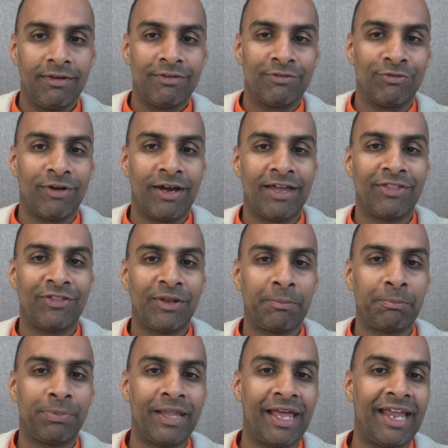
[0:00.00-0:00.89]
Rather
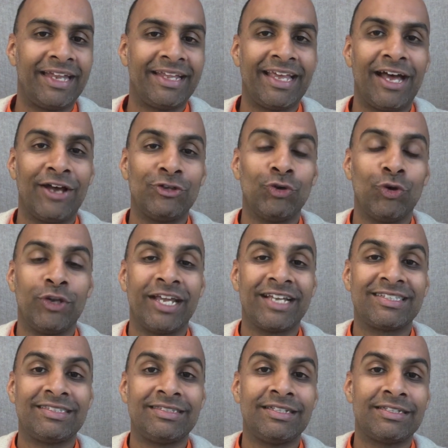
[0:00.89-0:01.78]
than planning out your
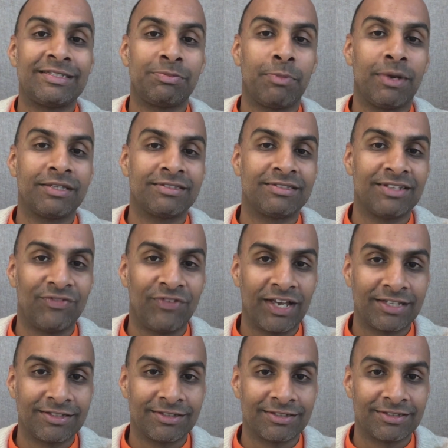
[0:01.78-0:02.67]
next 6 months of
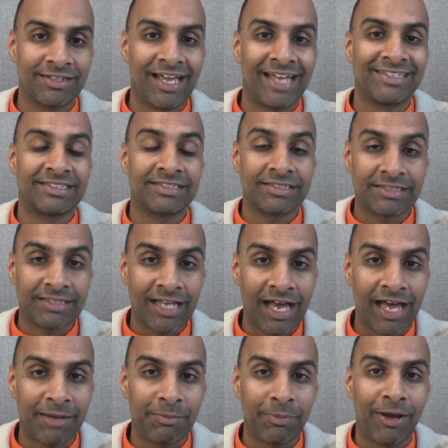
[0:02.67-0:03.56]
exercise. Start